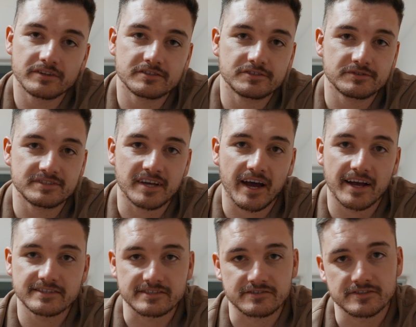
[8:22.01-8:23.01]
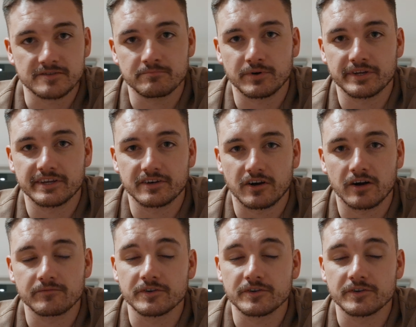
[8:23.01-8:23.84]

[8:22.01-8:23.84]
to do a task and you keep putting it off,